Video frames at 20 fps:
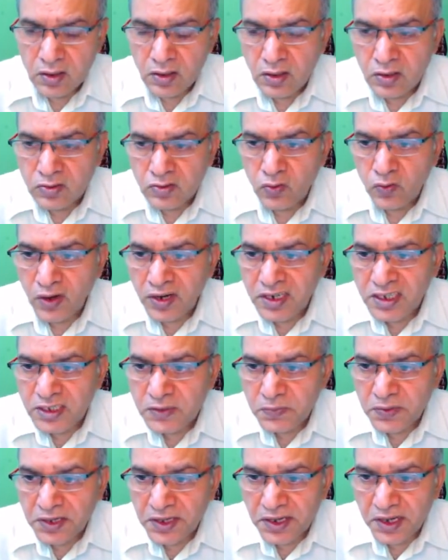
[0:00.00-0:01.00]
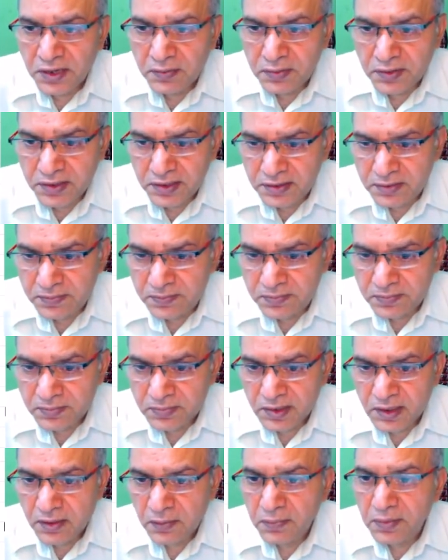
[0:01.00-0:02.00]
So what is BAV?
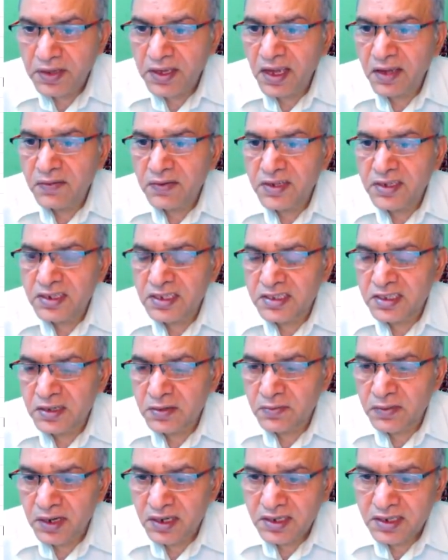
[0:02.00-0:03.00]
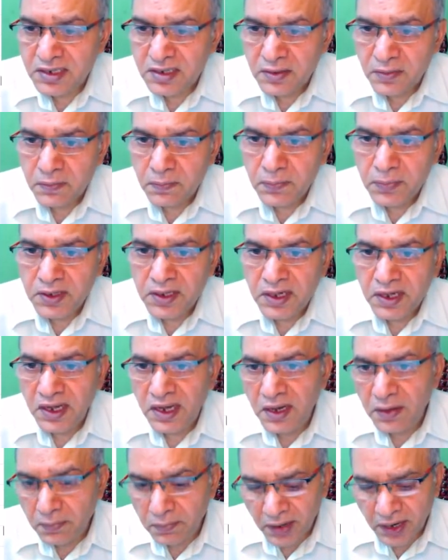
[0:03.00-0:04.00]
BAV is nothing but
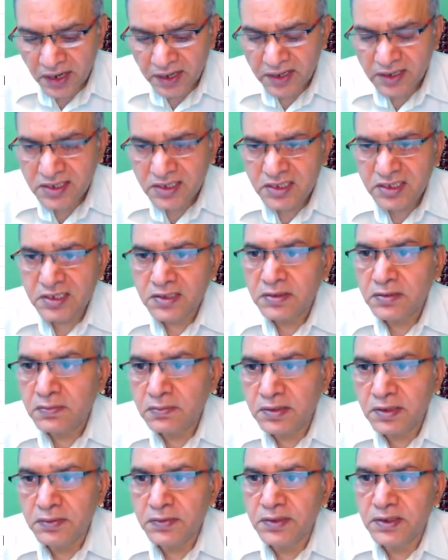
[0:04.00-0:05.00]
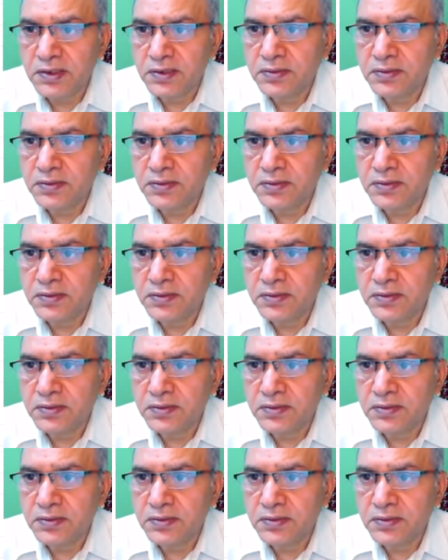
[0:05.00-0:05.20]
BA minus BV.